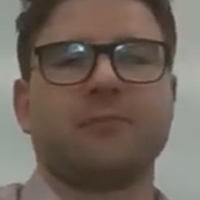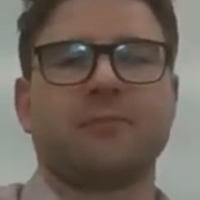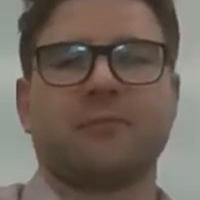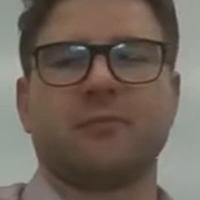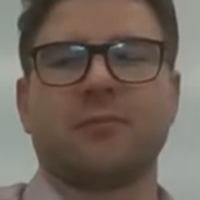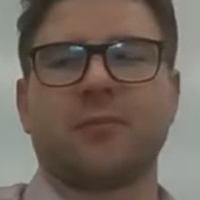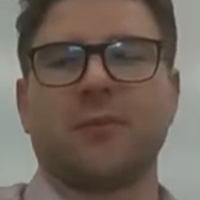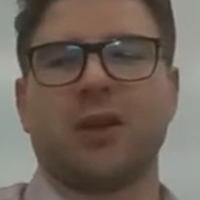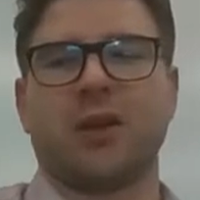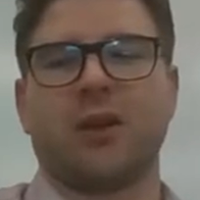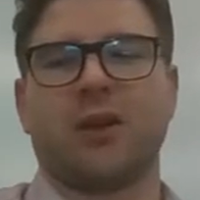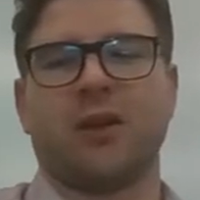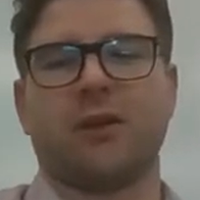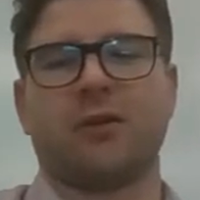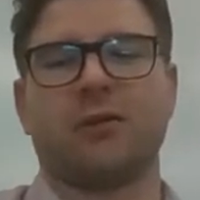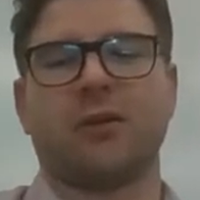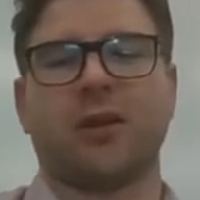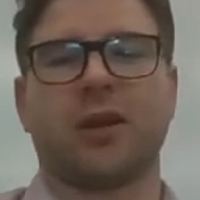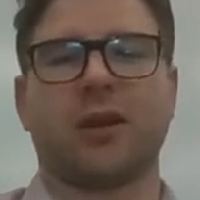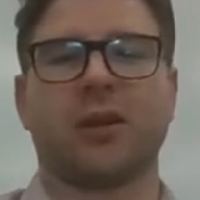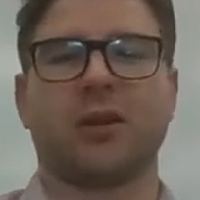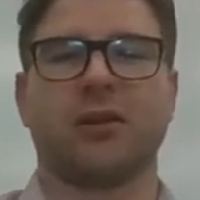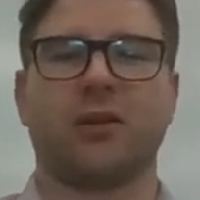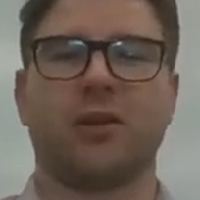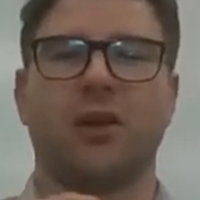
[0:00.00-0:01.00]
you know,
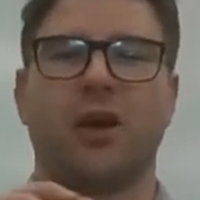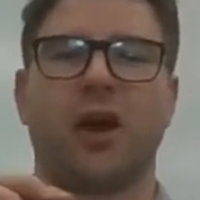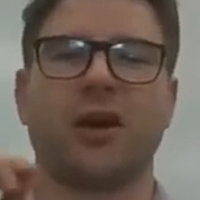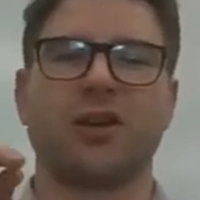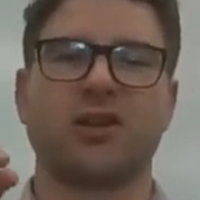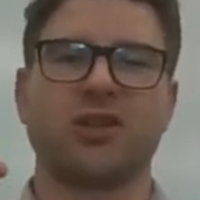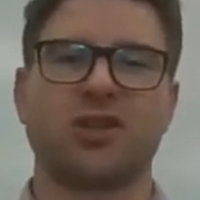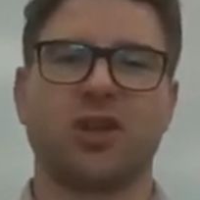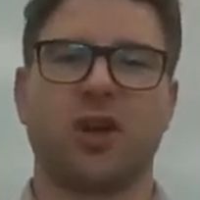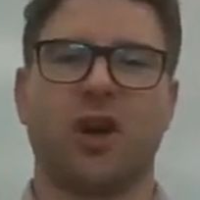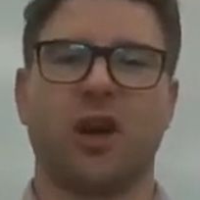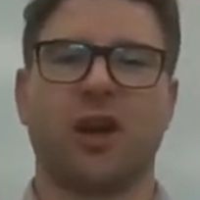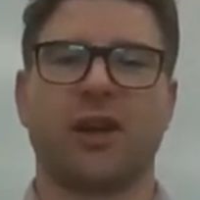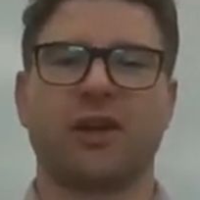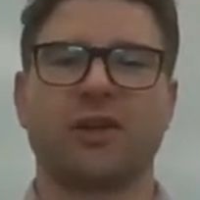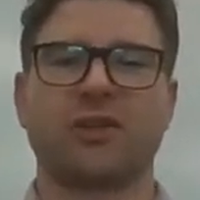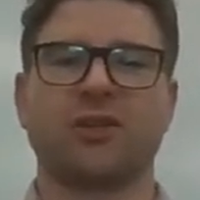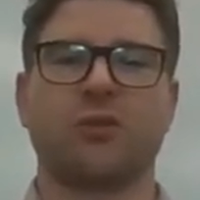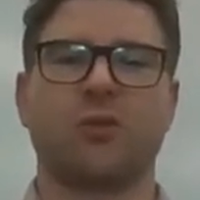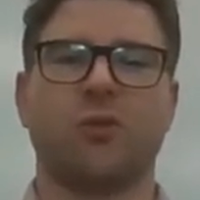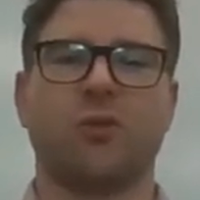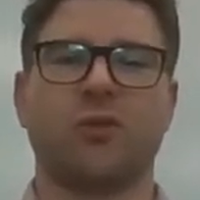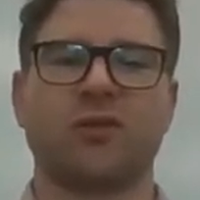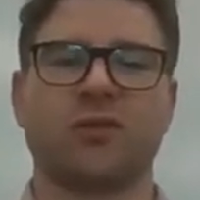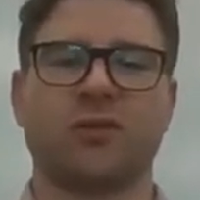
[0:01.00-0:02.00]
like a light shining
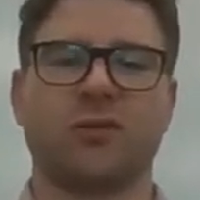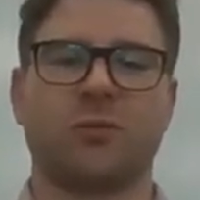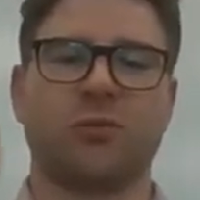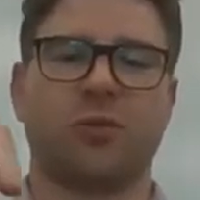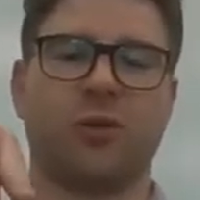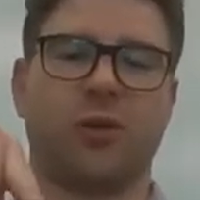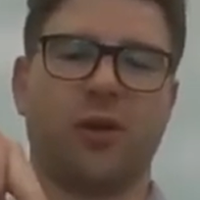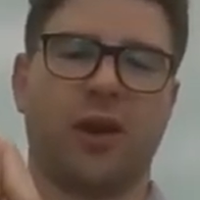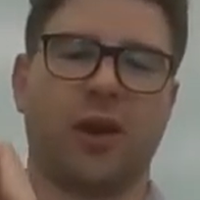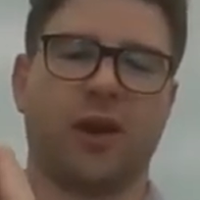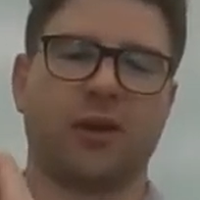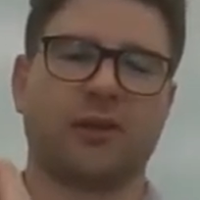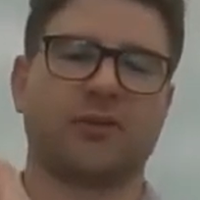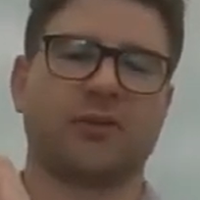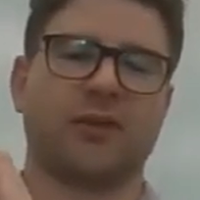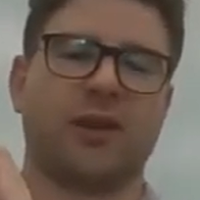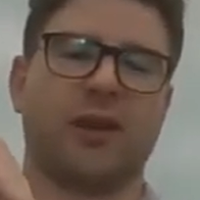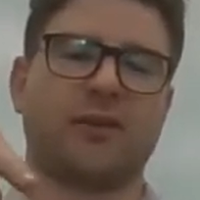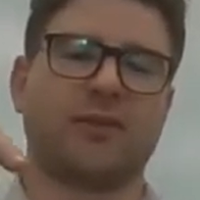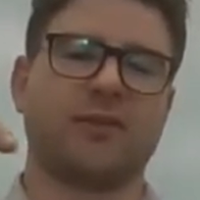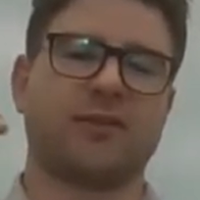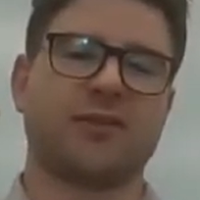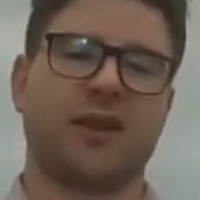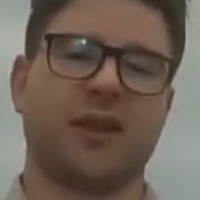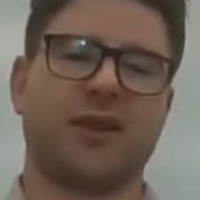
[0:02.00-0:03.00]
towards the product,
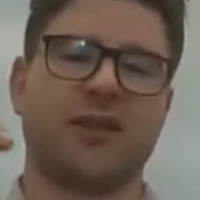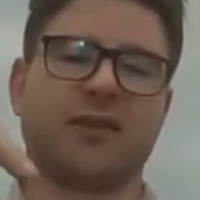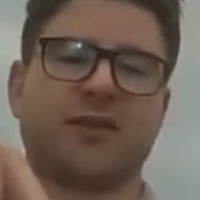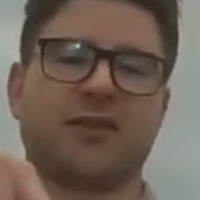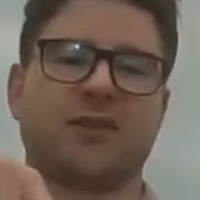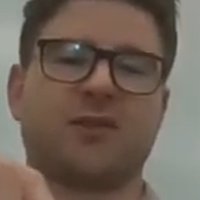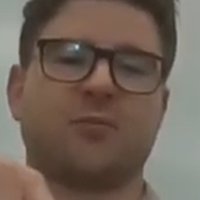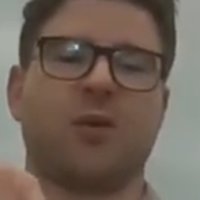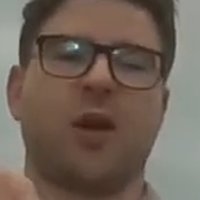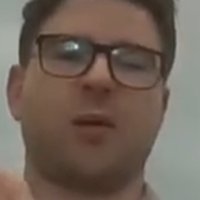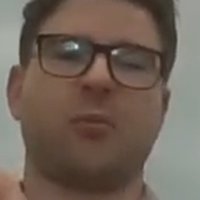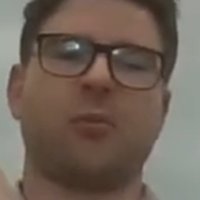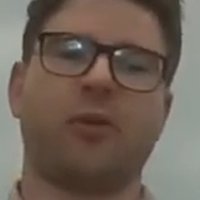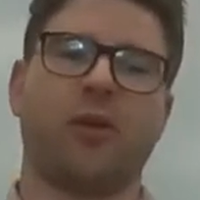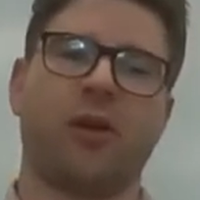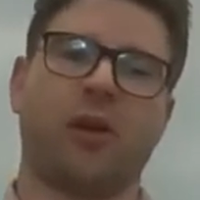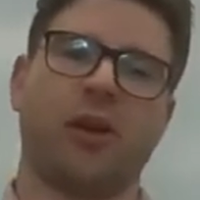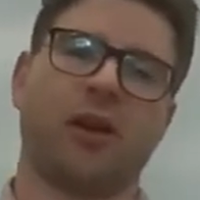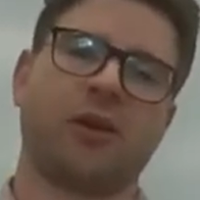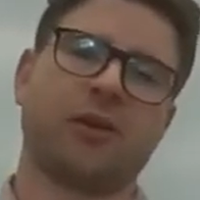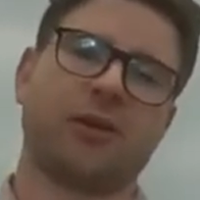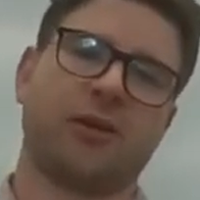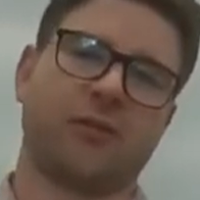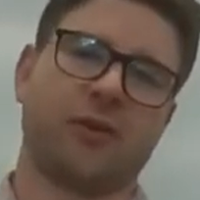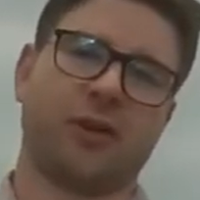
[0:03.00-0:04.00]
like say this is my
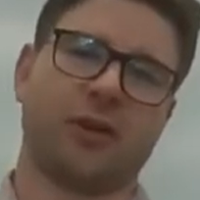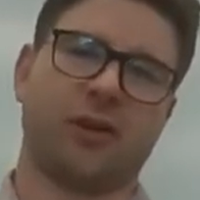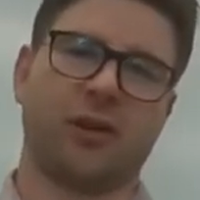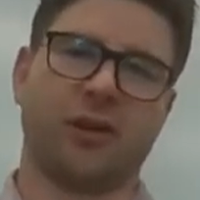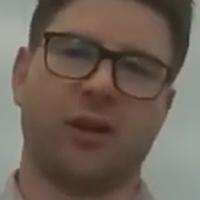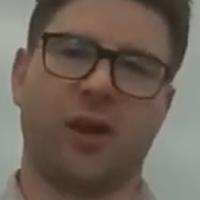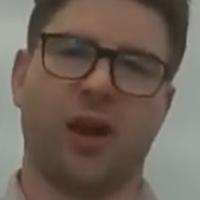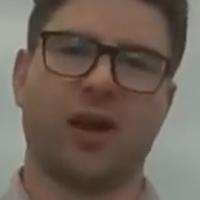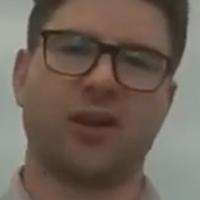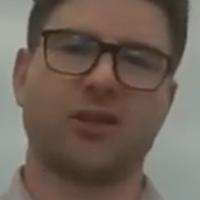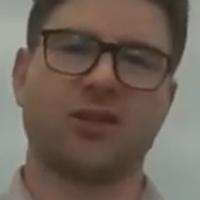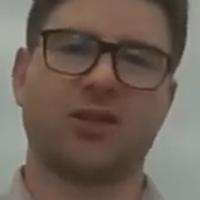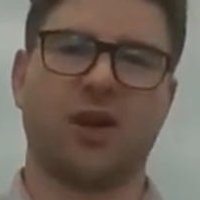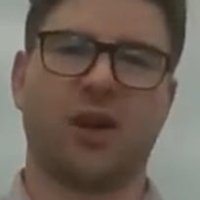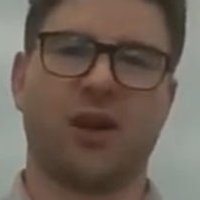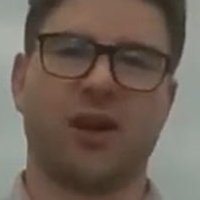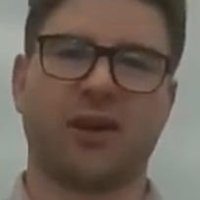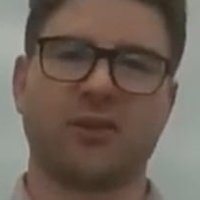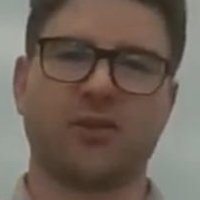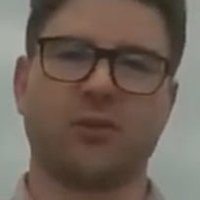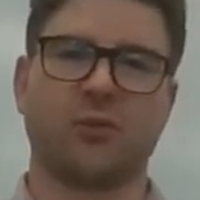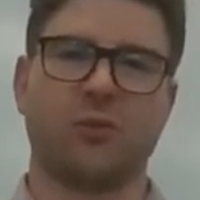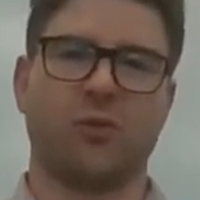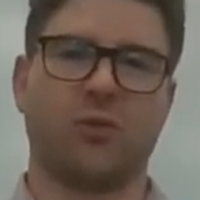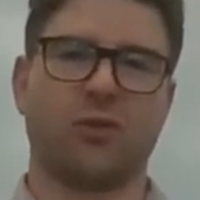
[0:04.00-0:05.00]
product, I've got a light
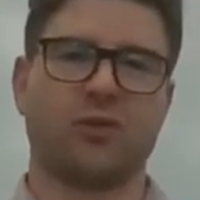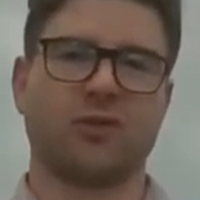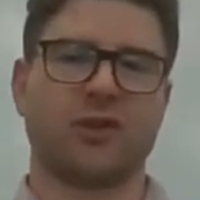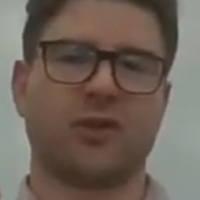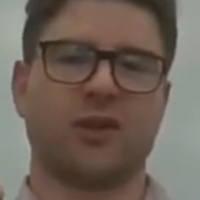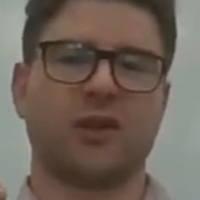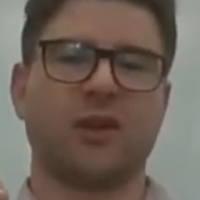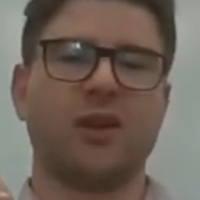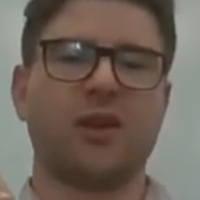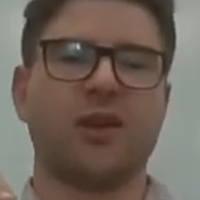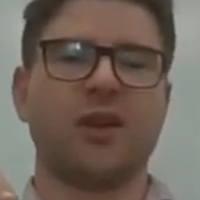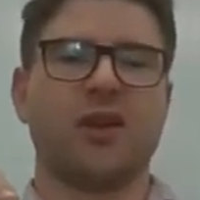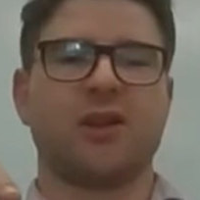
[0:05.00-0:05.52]
shining towards it.